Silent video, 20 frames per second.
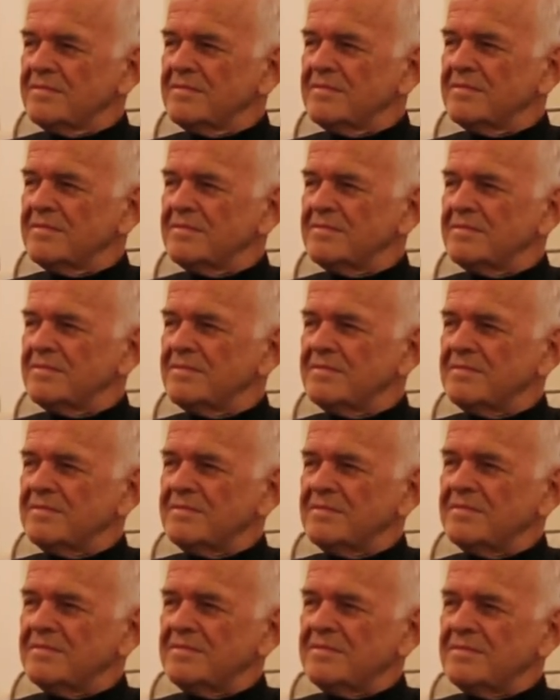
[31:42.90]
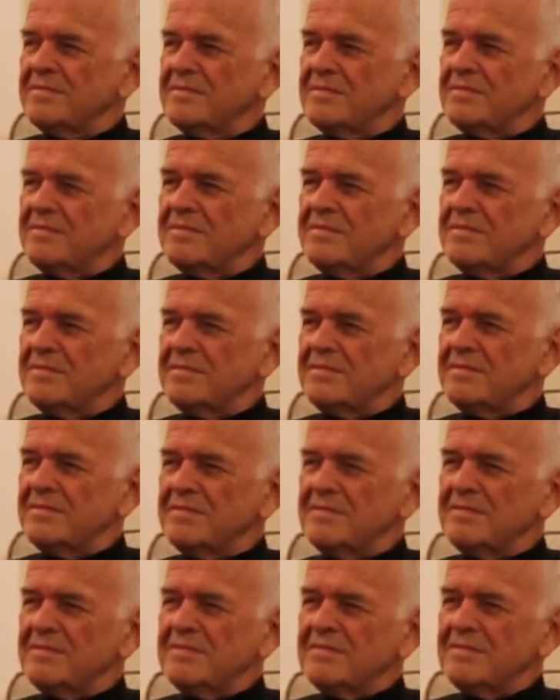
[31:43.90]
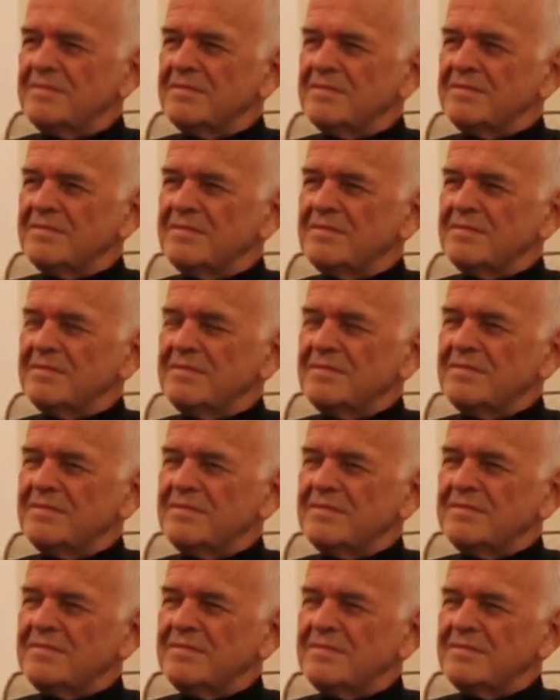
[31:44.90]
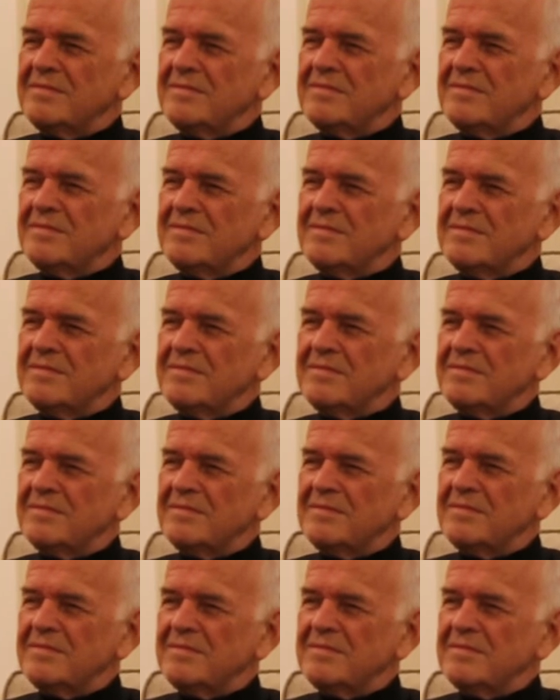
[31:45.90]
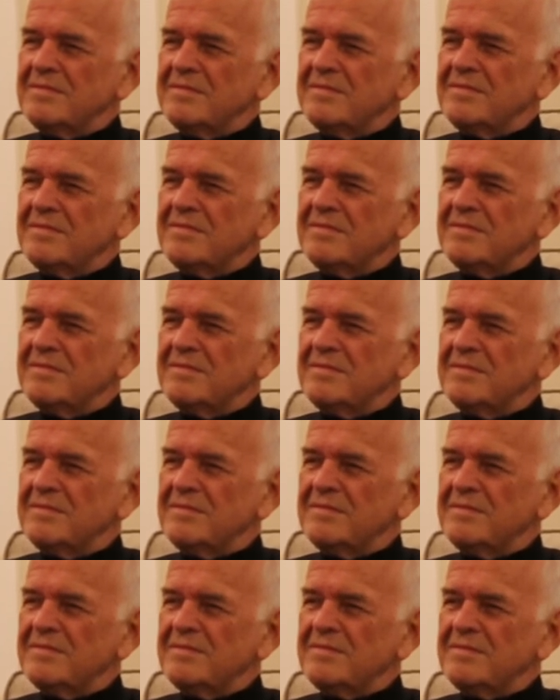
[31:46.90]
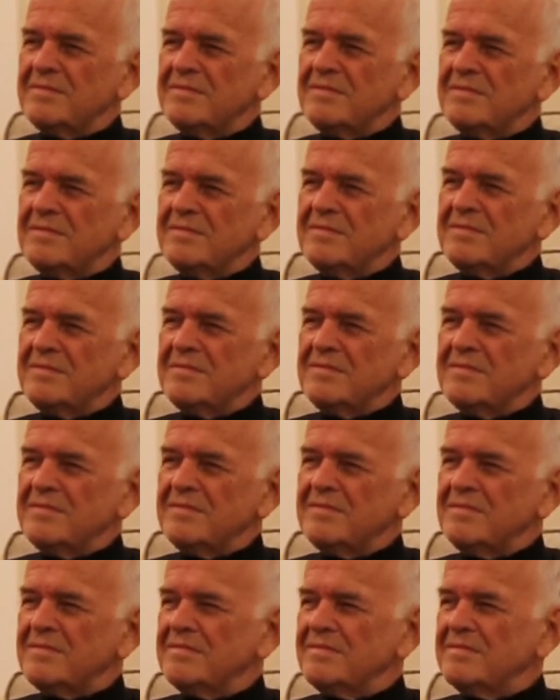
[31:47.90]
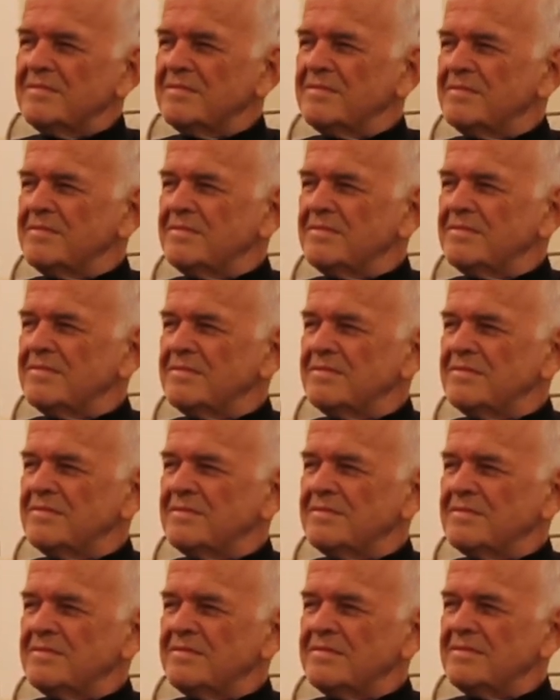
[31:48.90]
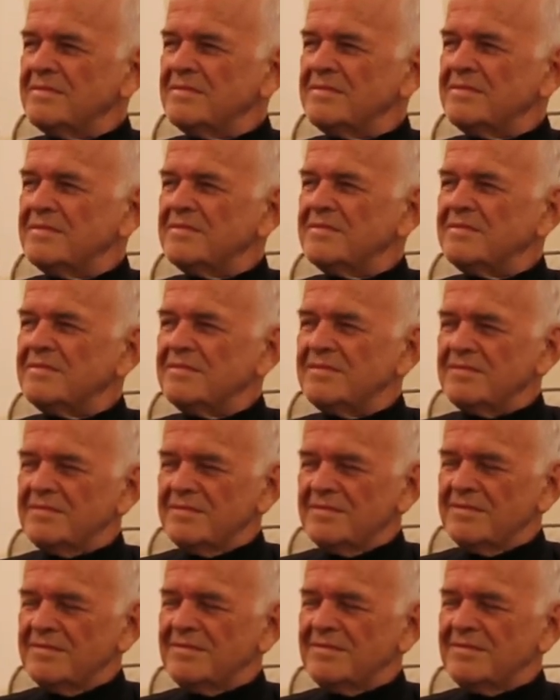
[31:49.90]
This person isn't speaking.